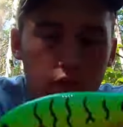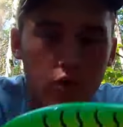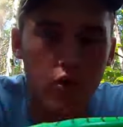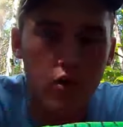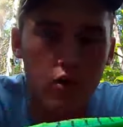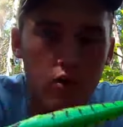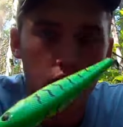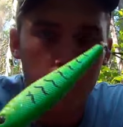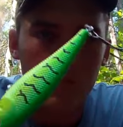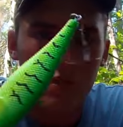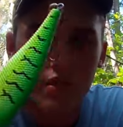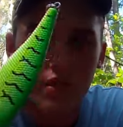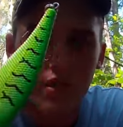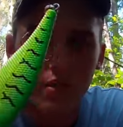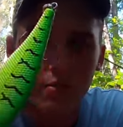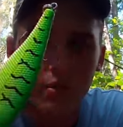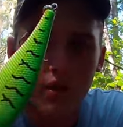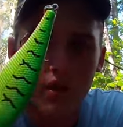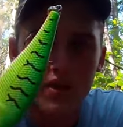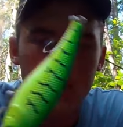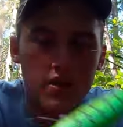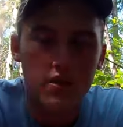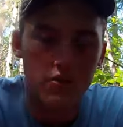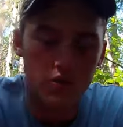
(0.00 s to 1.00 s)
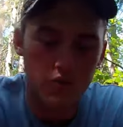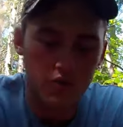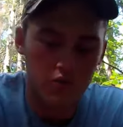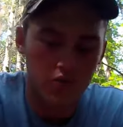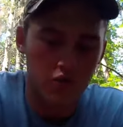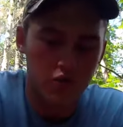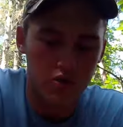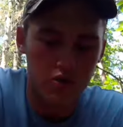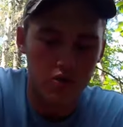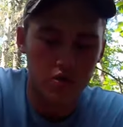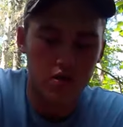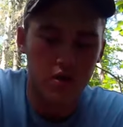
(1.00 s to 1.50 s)
for the place I was
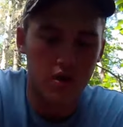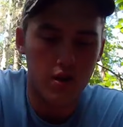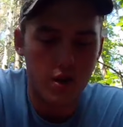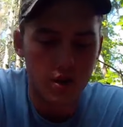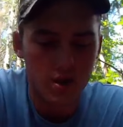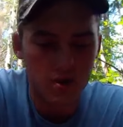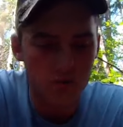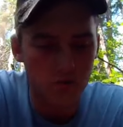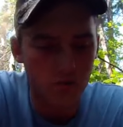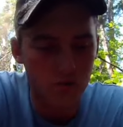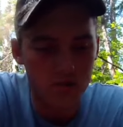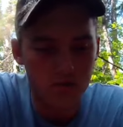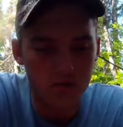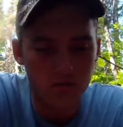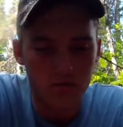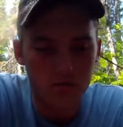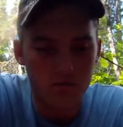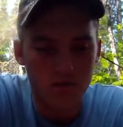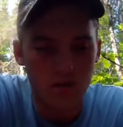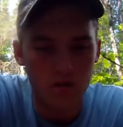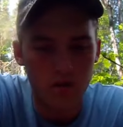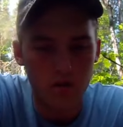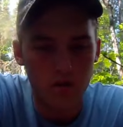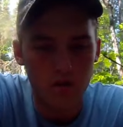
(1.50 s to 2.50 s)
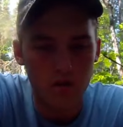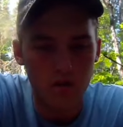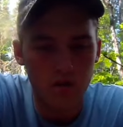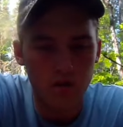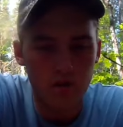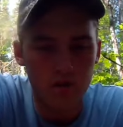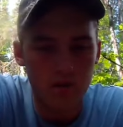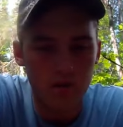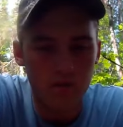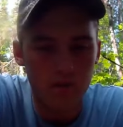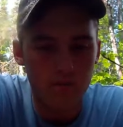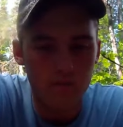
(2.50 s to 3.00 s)
fishing today, it wasn't
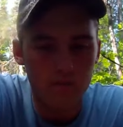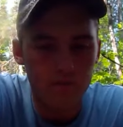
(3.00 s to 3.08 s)
very